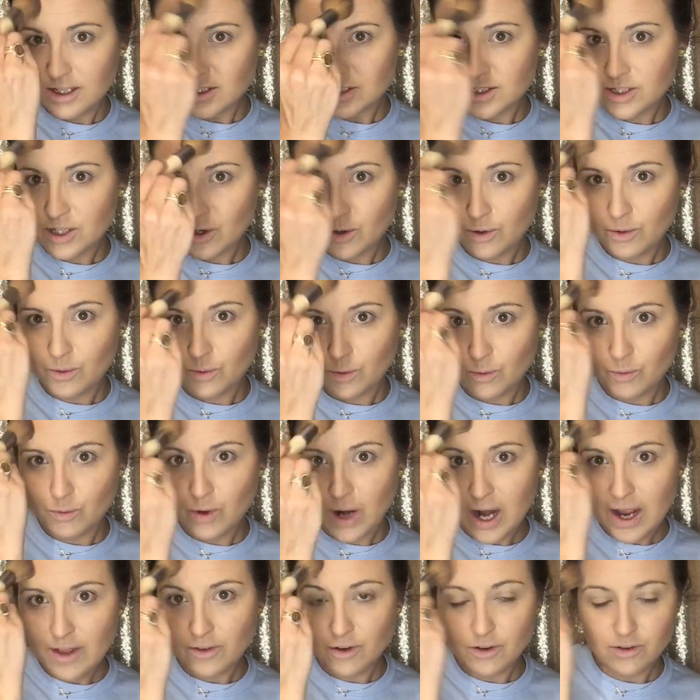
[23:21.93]
So
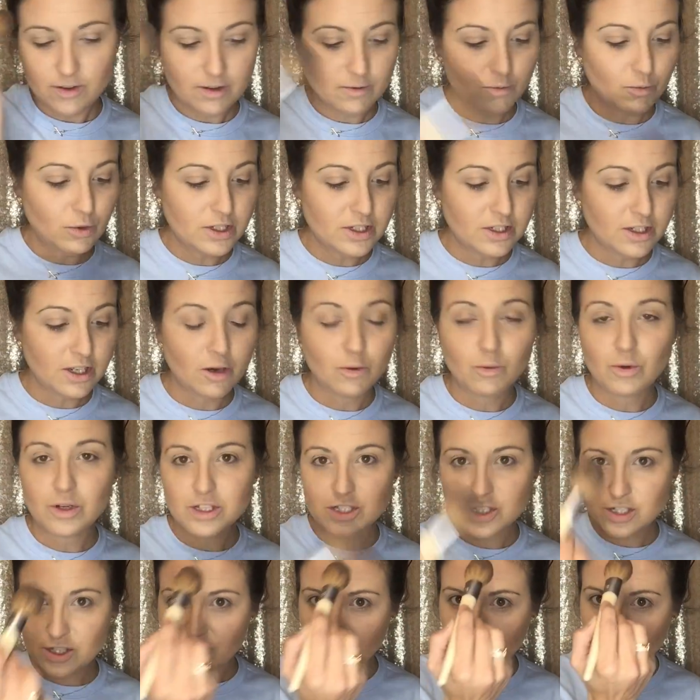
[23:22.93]

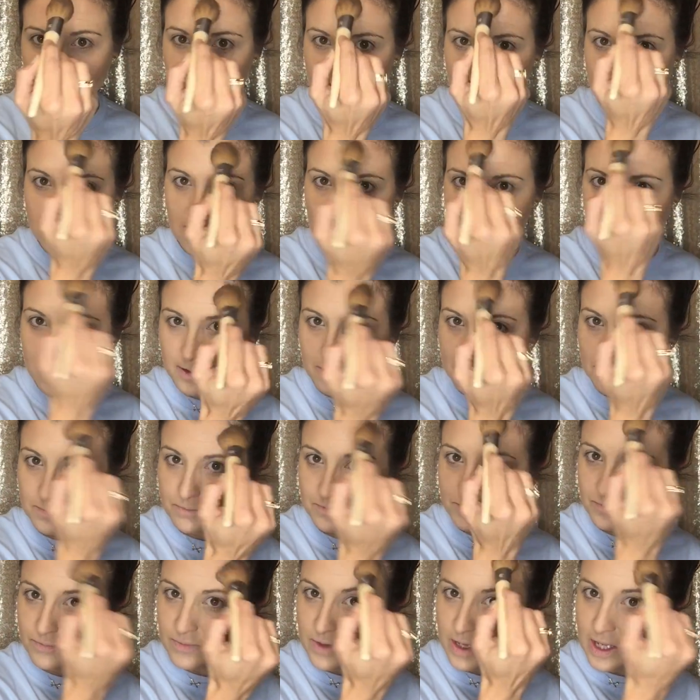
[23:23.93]
once you've
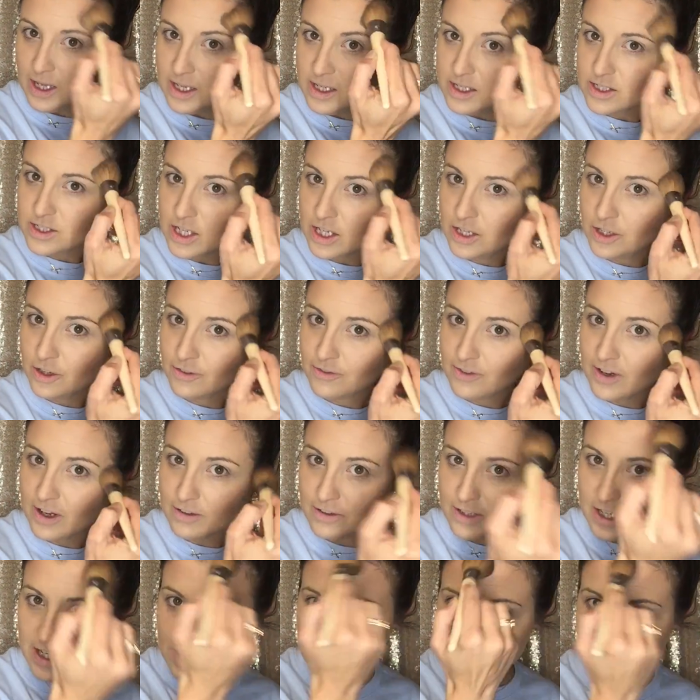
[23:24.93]
done your
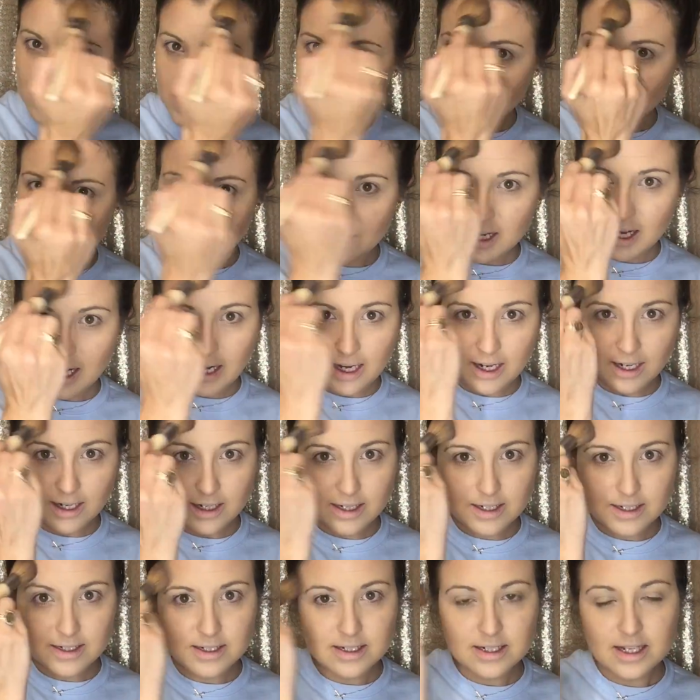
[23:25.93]
foundation
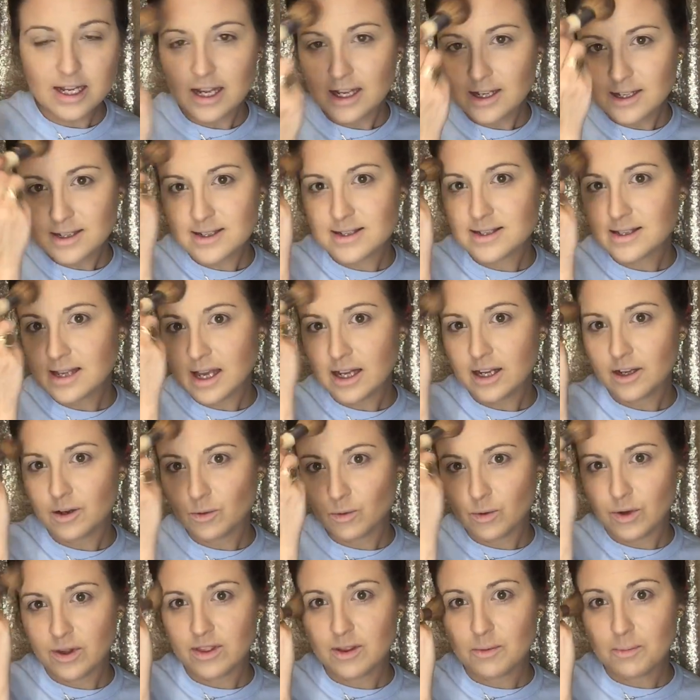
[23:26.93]
and set
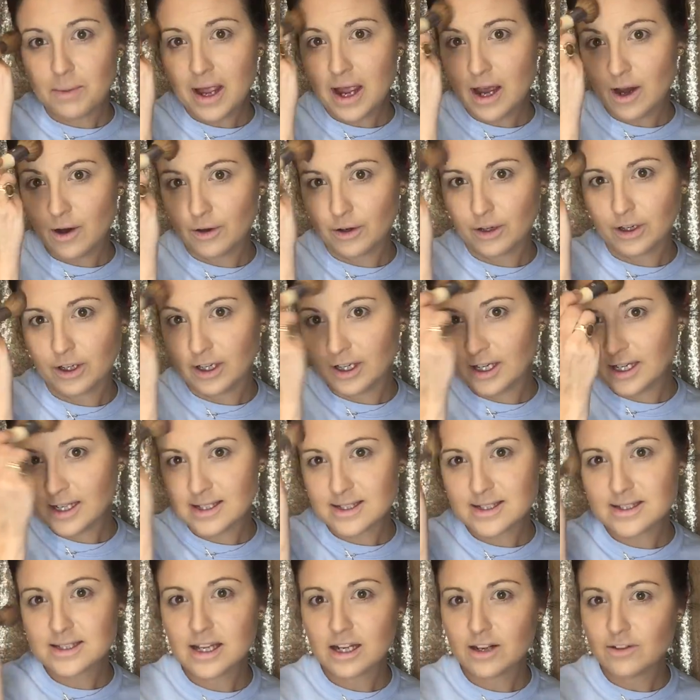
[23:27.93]
it with the powder,
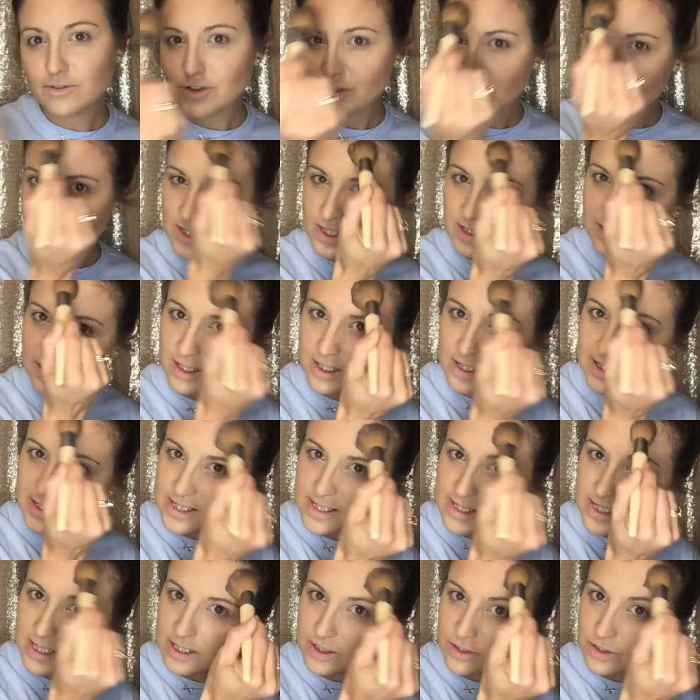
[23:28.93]
instead of using the
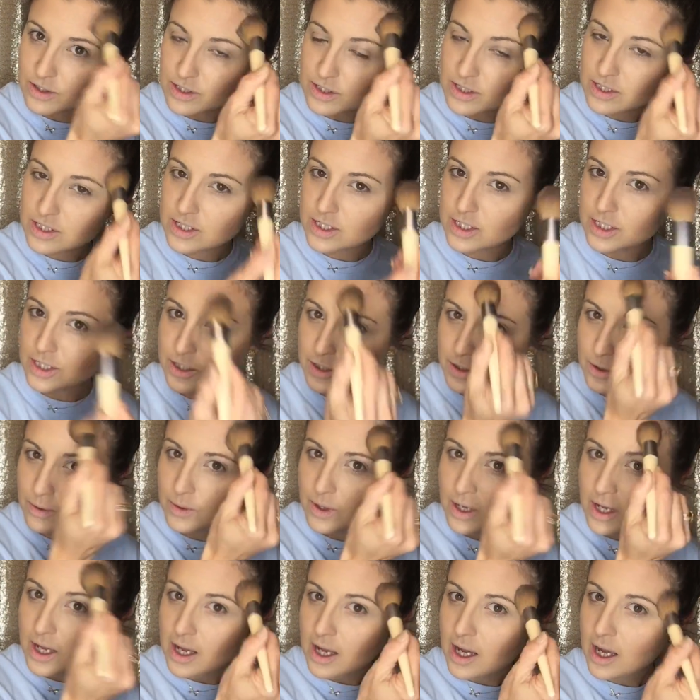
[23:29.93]
concealers to
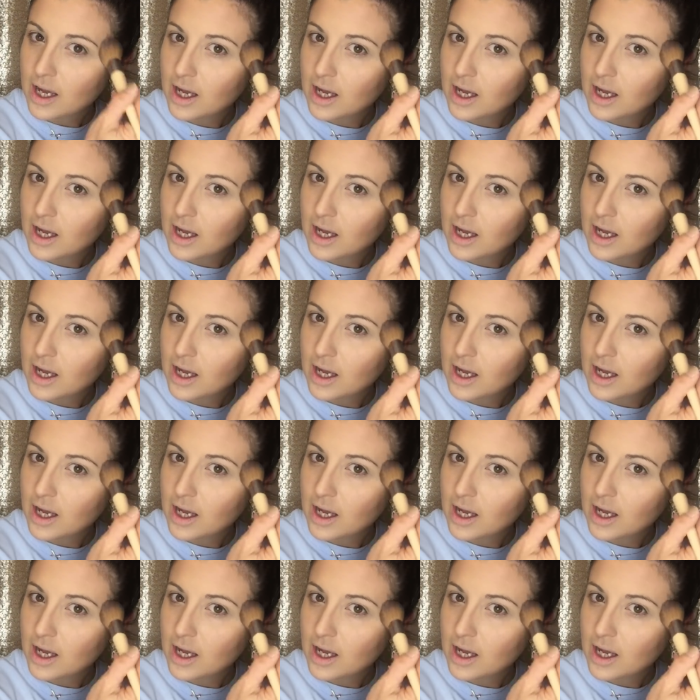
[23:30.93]
do,